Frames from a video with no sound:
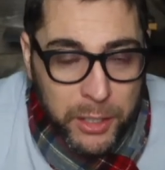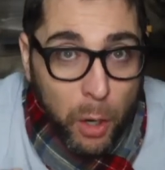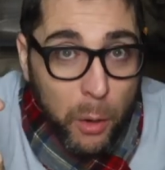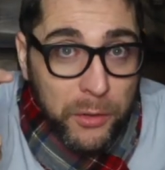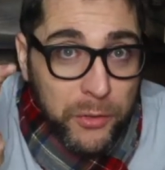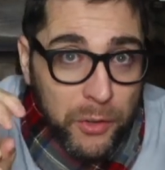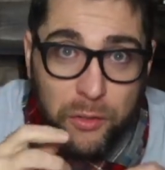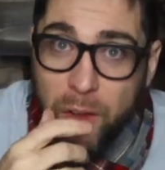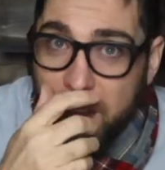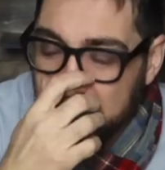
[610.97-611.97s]
you know, it's
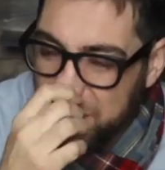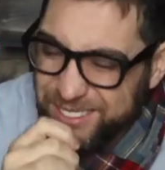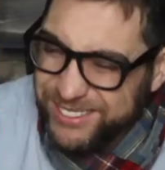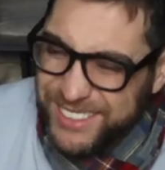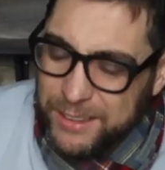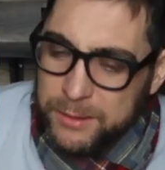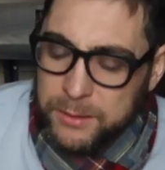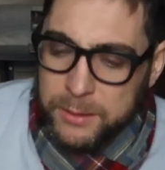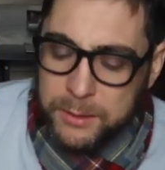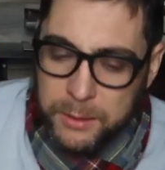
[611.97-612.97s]
just fun, but yeah,
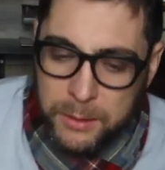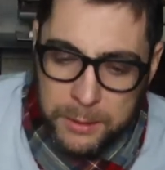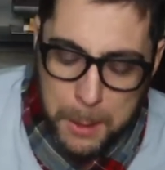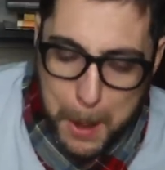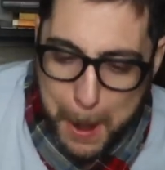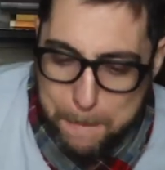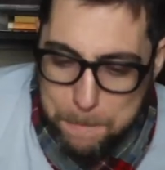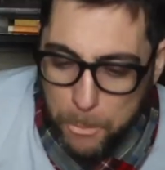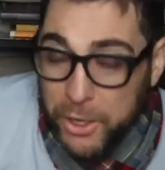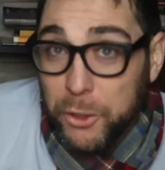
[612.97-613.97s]

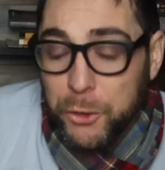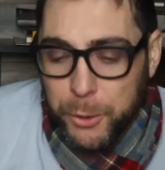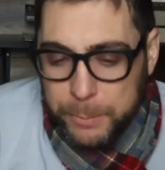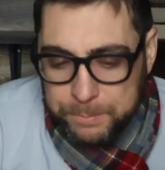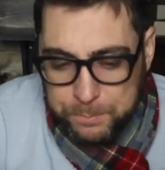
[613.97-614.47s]
we couldn't do it.